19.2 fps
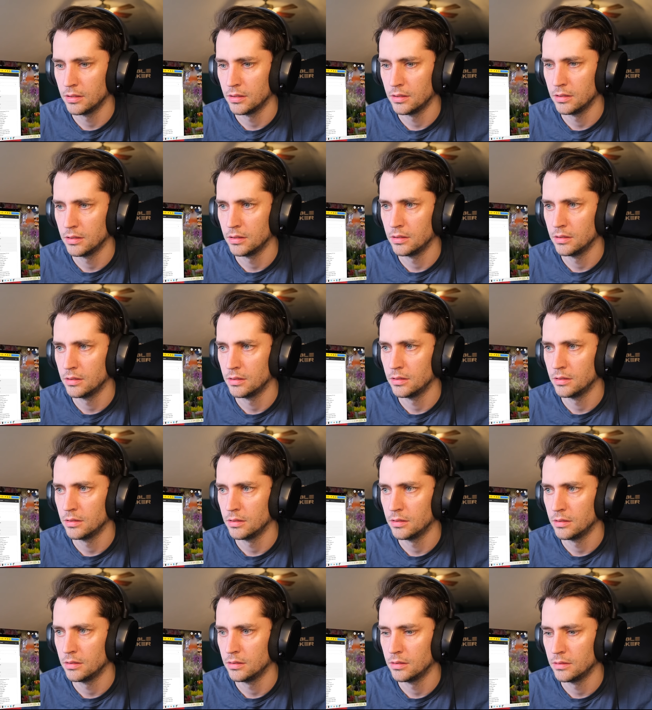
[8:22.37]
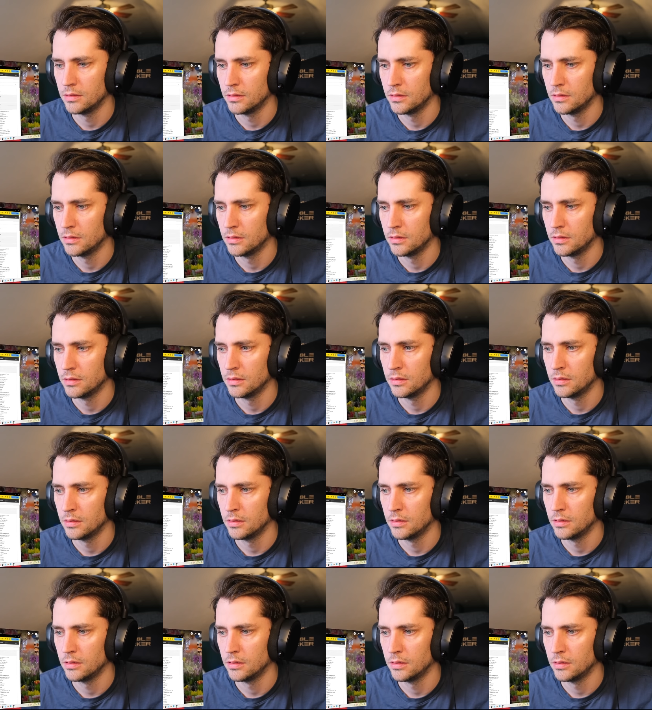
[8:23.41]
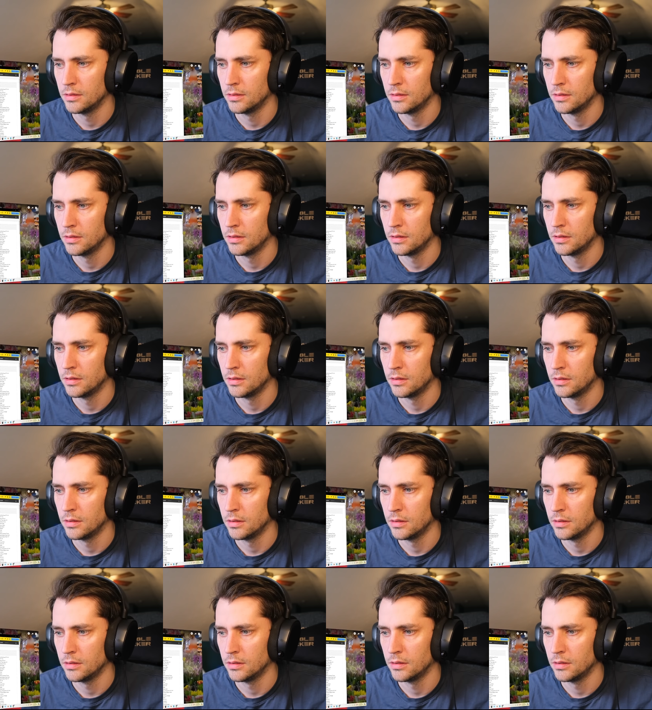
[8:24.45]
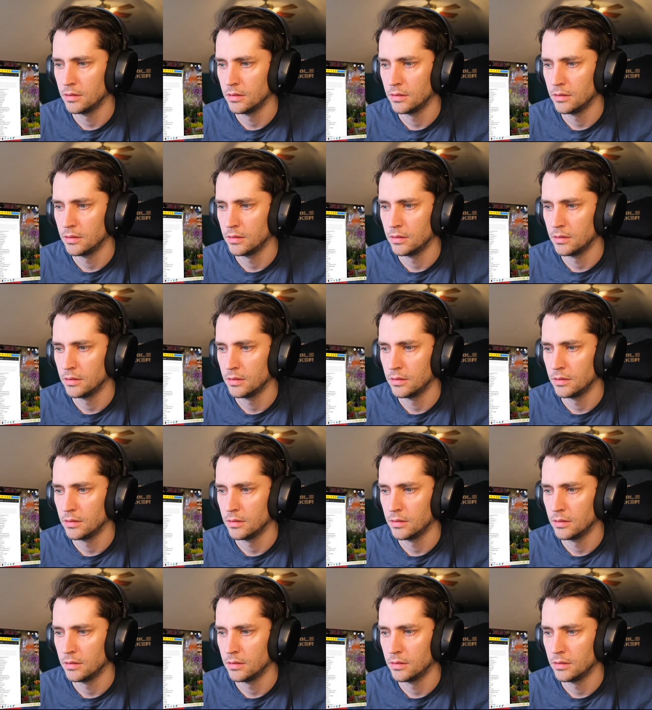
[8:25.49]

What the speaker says: (no one is talking)